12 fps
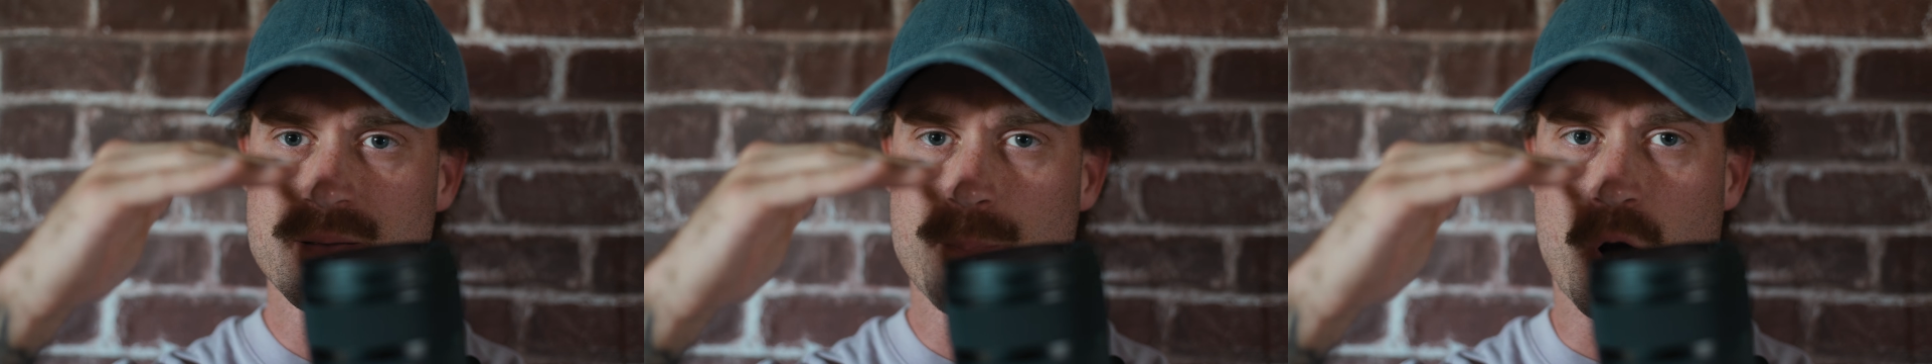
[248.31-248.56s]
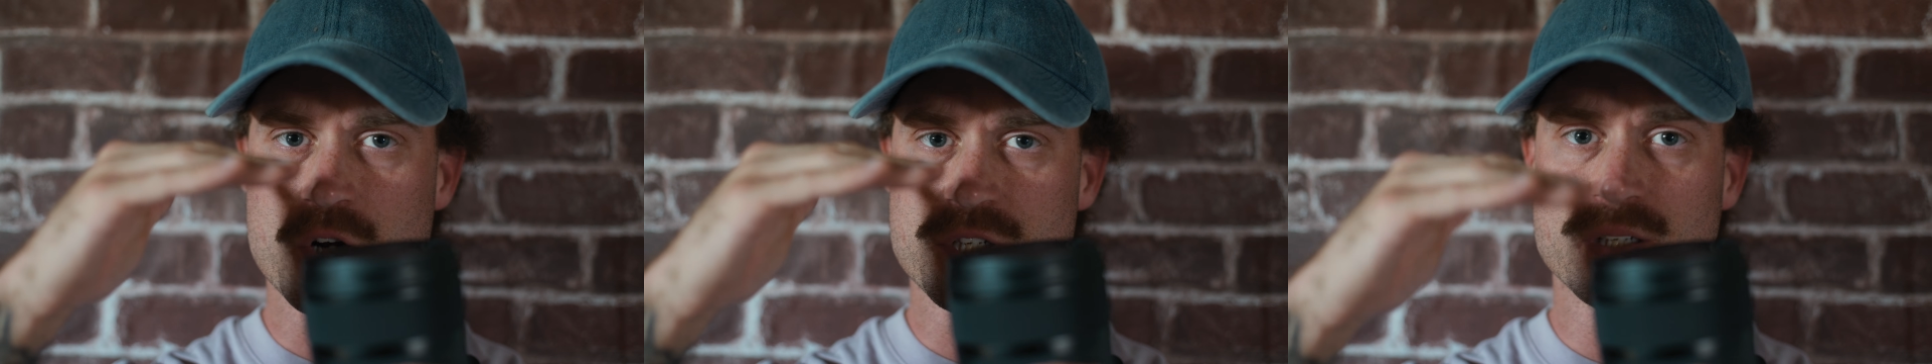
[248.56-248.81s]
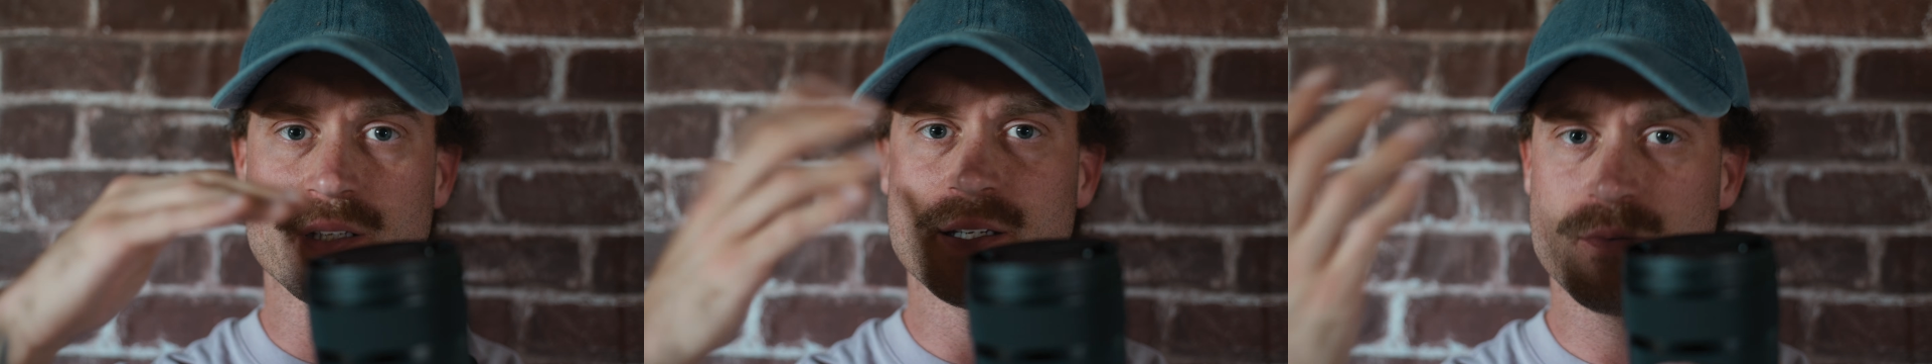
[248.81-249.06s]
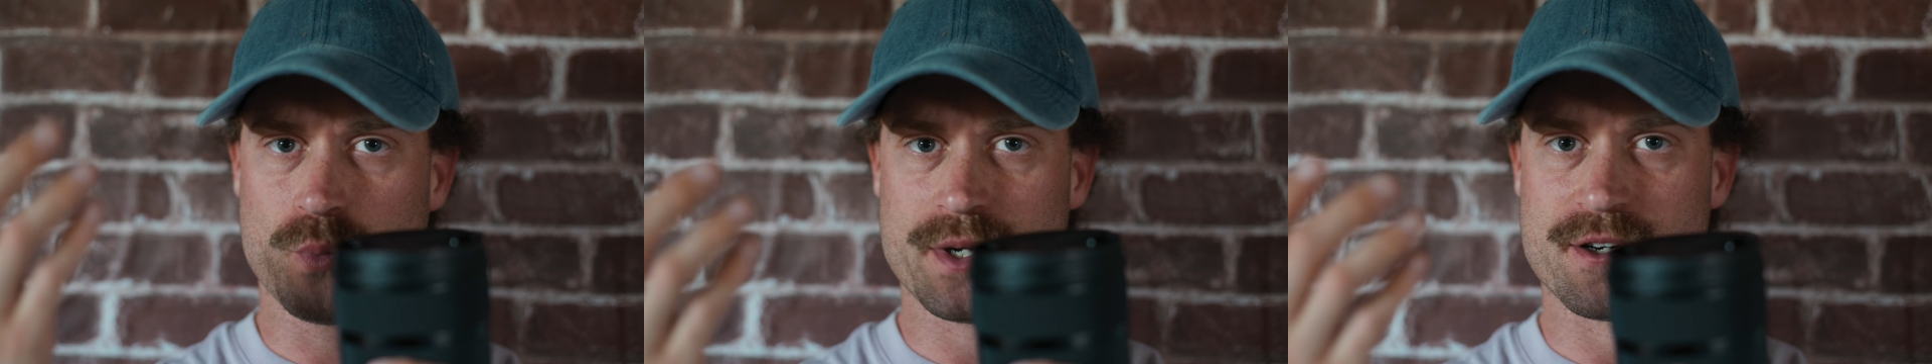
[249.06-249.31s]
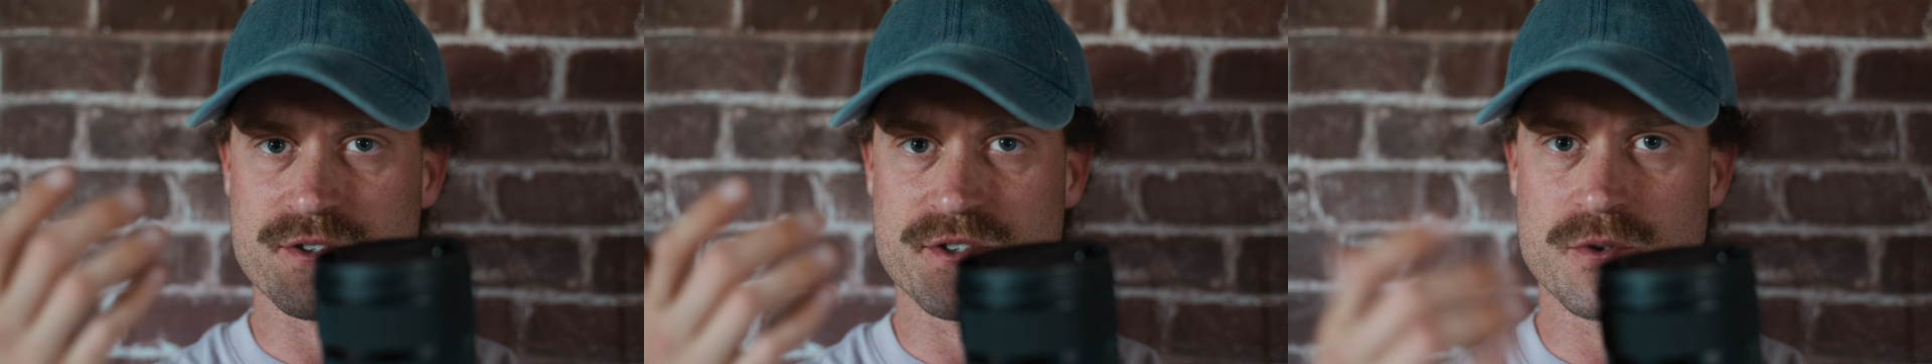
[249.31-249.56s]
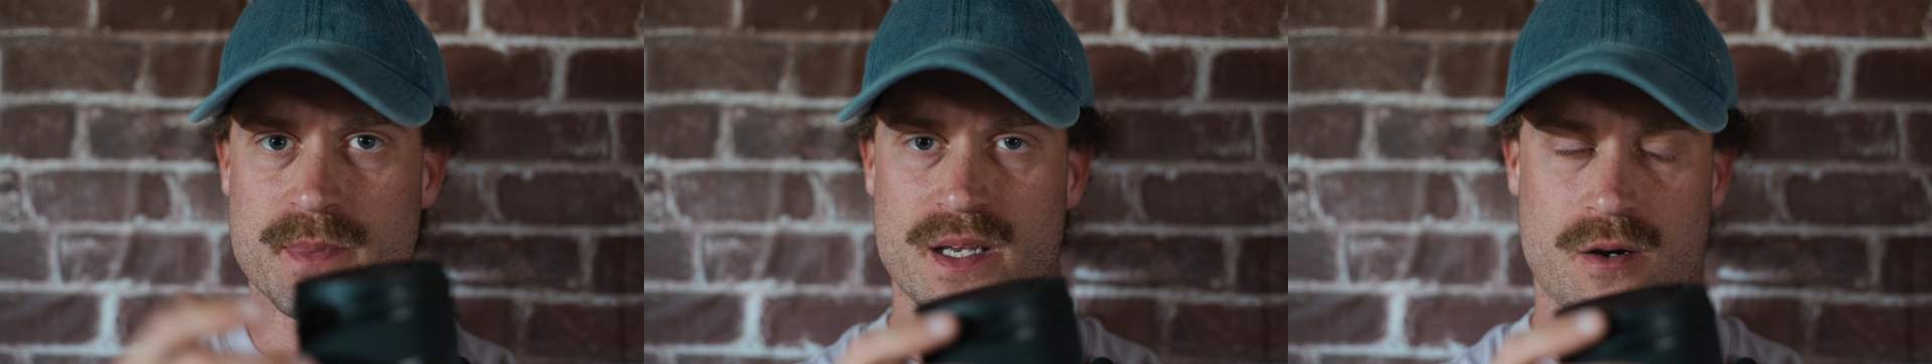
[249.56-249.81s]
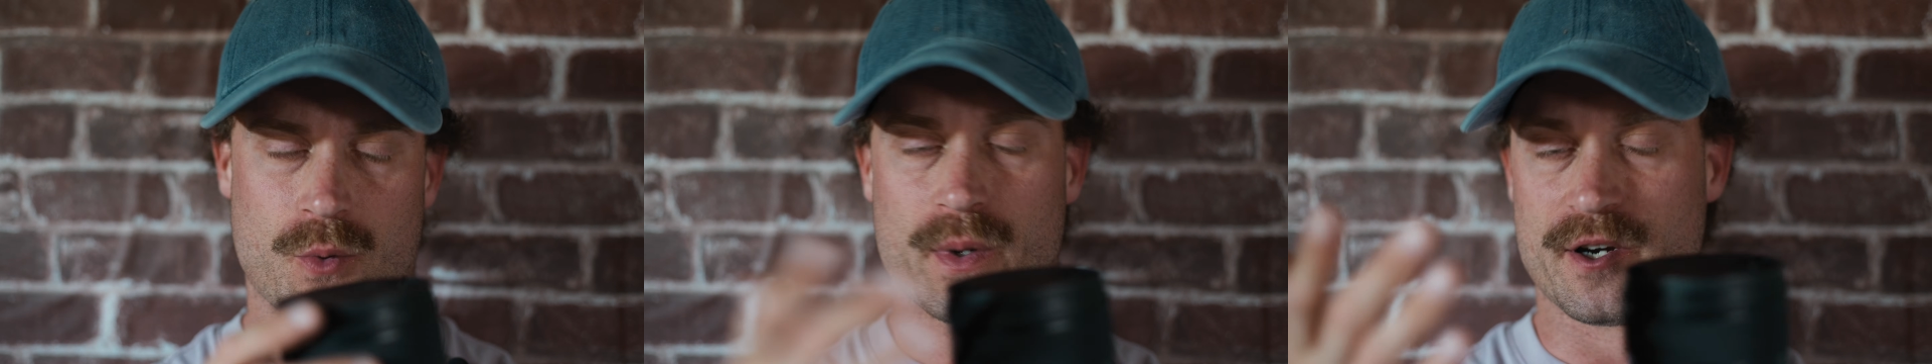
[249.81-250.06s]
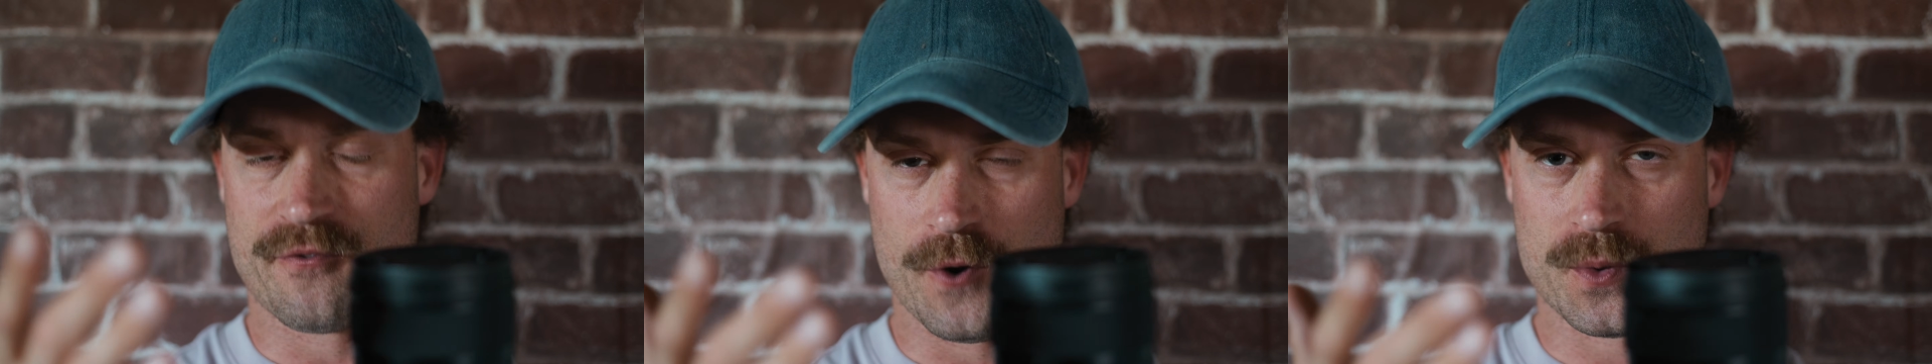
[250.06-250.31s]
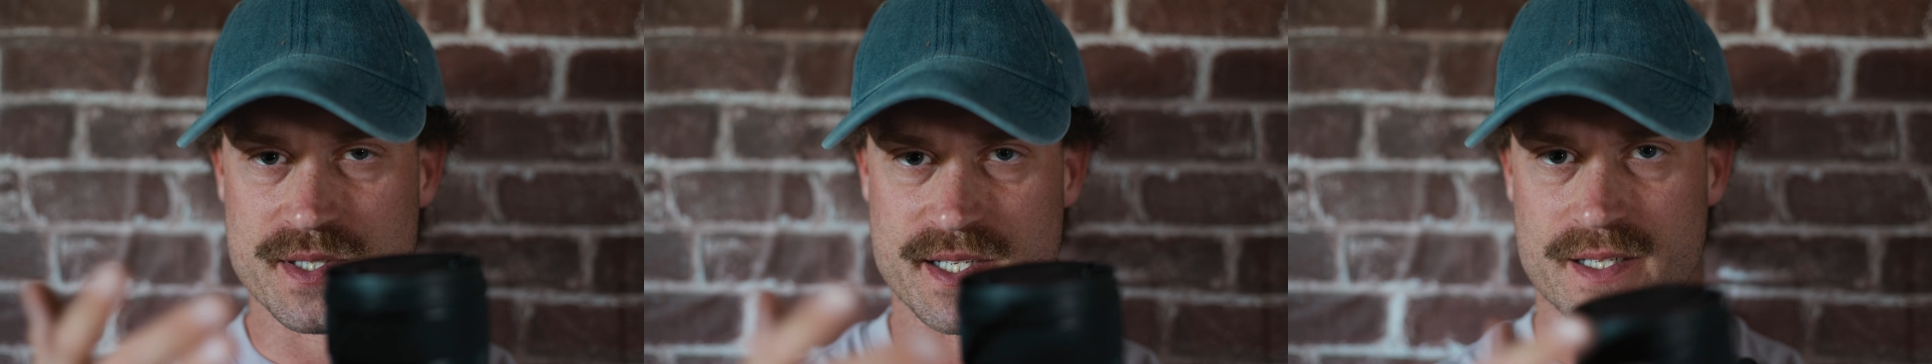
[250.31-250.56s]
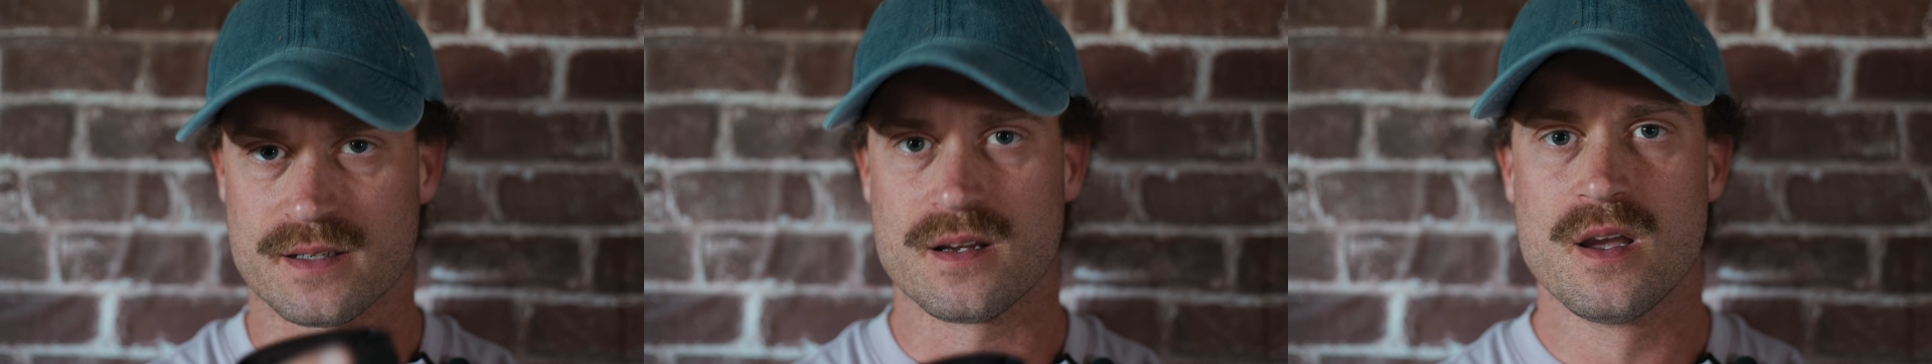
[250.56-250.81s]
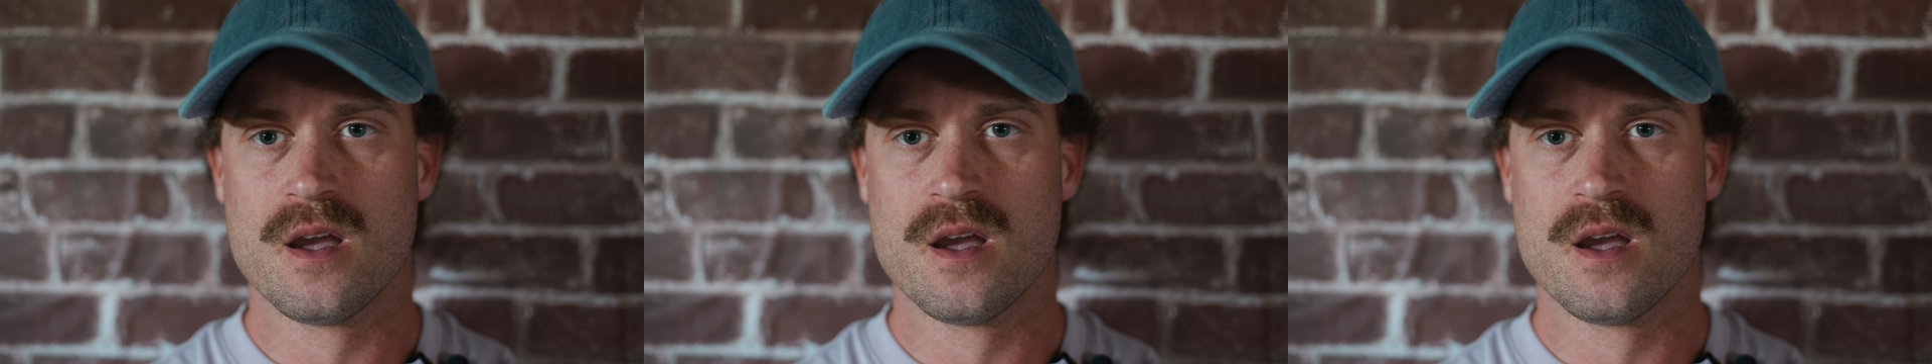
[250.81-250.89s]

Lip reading: partially when you're zooming or when you're focusing.